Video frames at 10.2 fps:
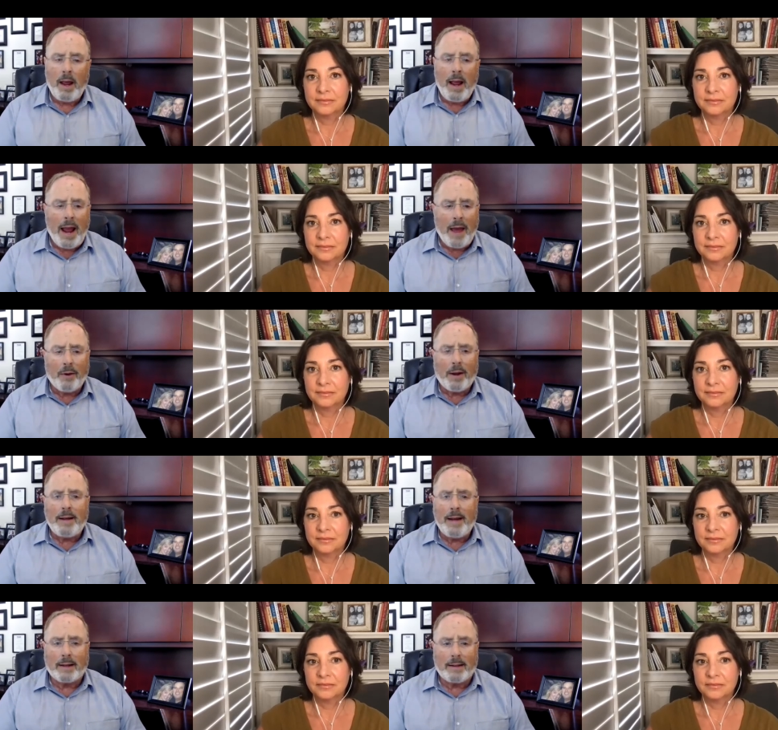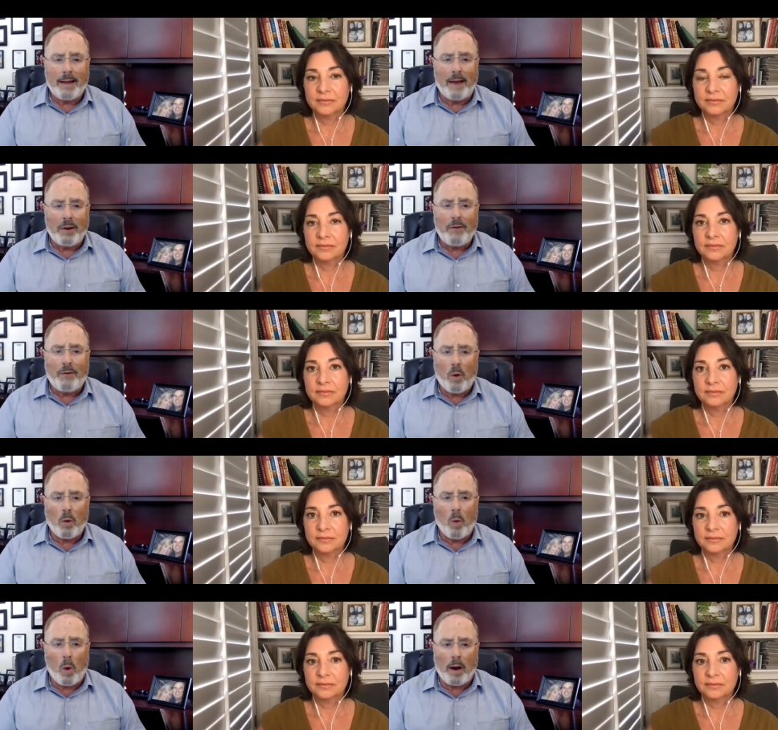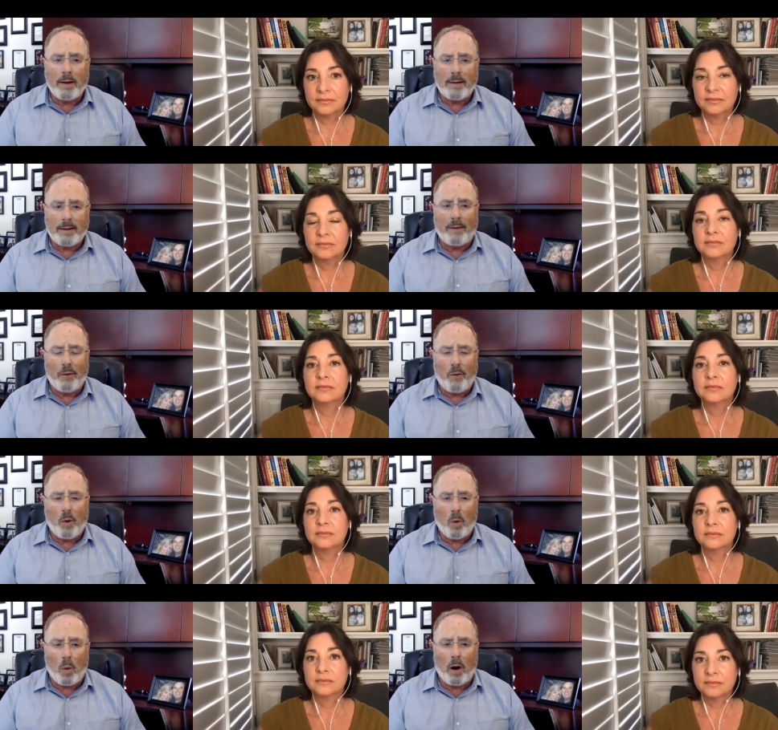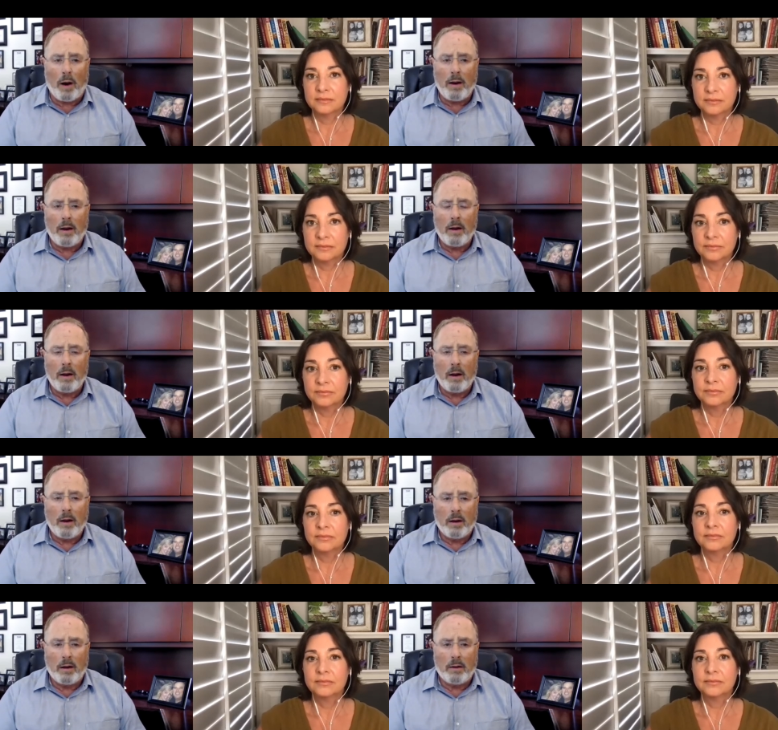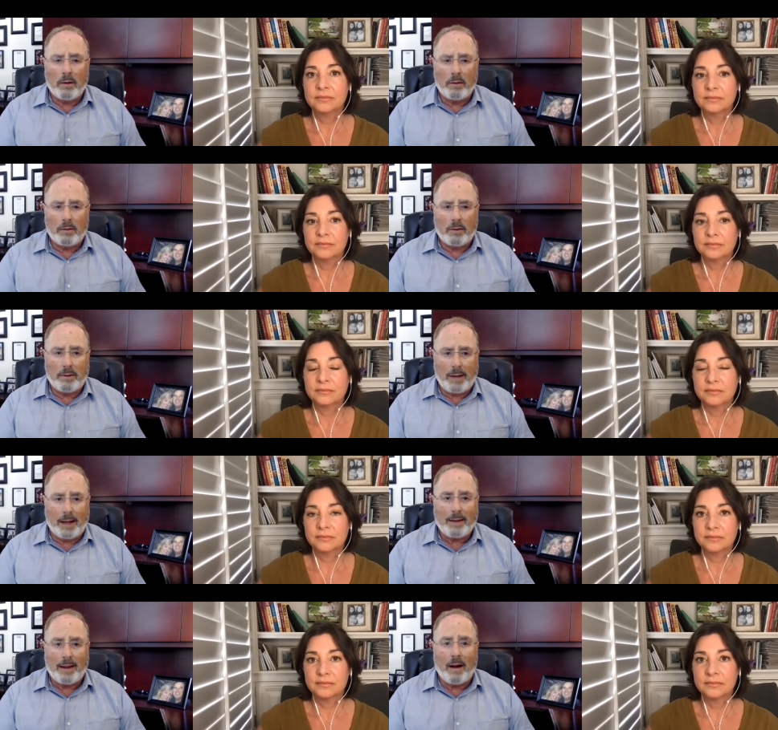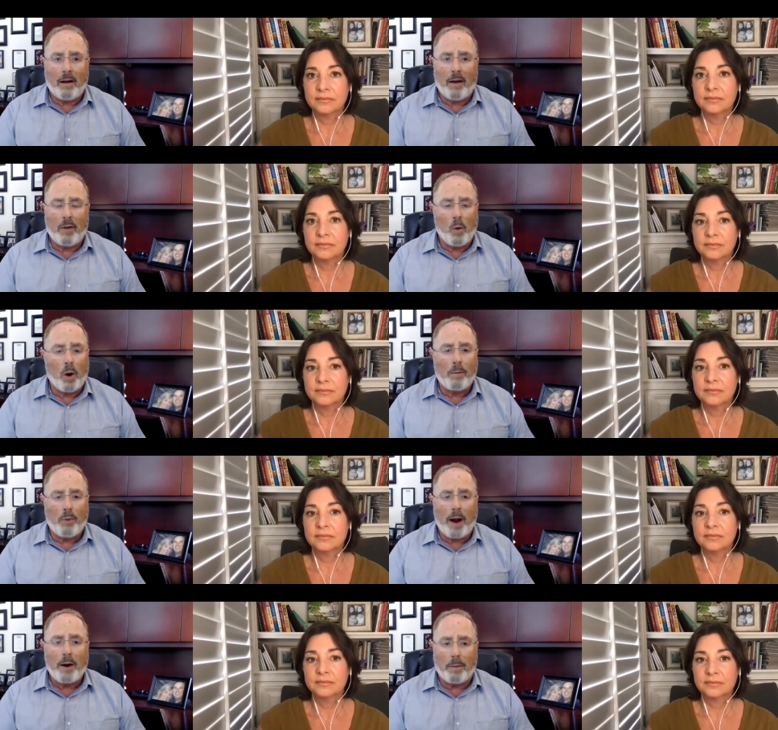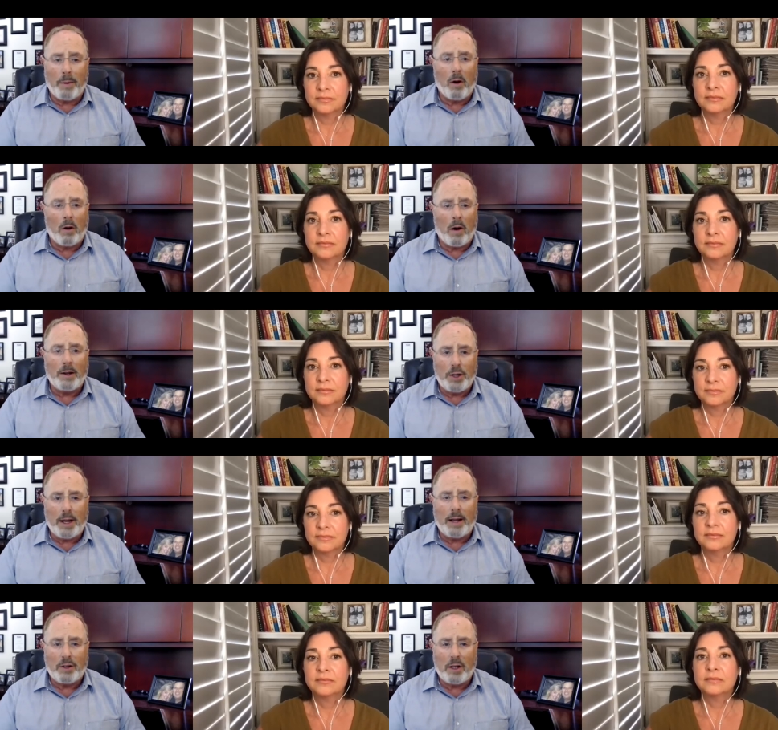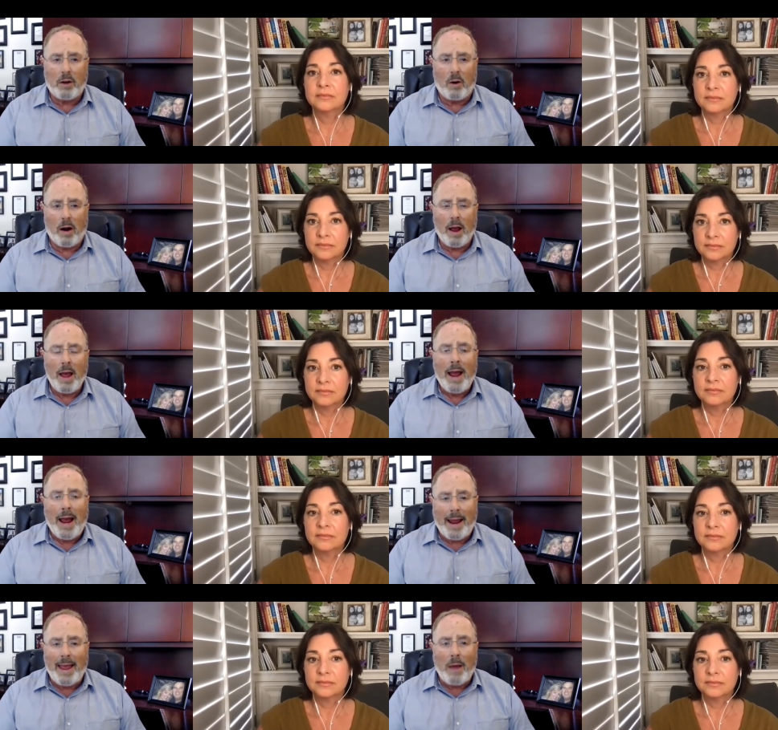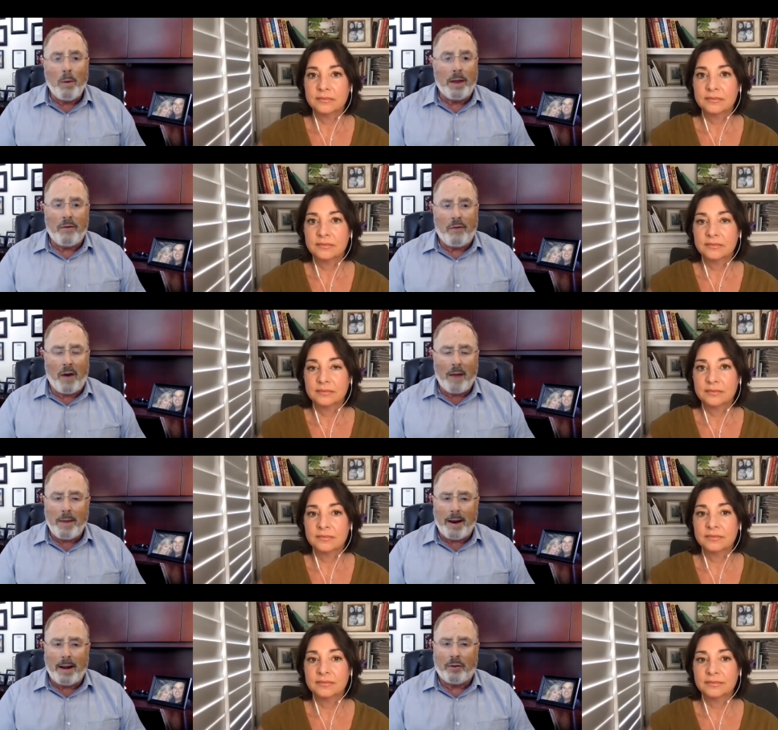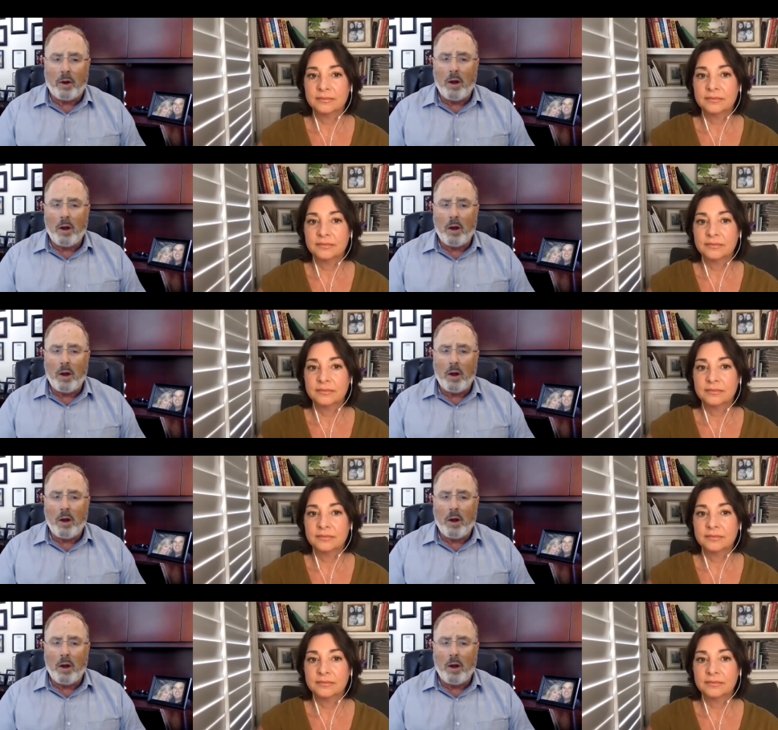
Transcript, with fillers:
Speaker 1: Heather can text 741 741. Text there the word brighter, B R I G H T E R. And they, within five minutes,